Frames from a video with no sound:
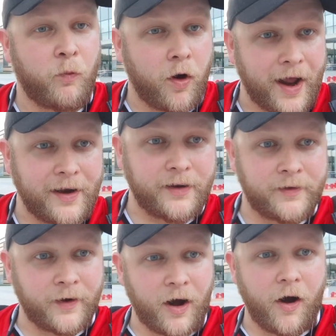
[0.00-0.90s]
one end
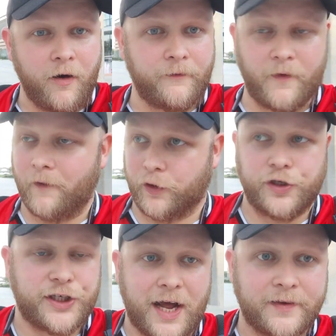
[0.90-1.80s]
of
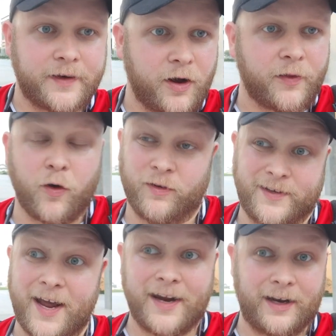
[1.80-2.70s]
Kunshan to the other, or
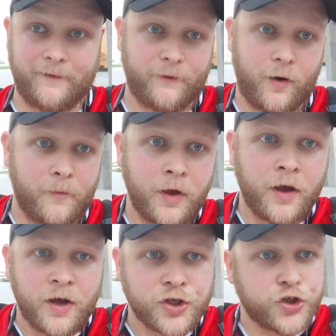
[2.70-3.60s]
technically from
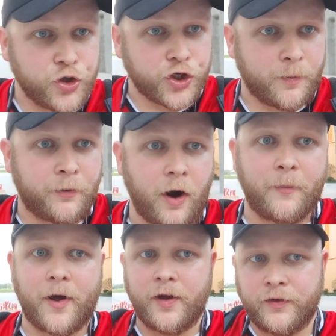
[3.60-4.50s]
Suzhou proper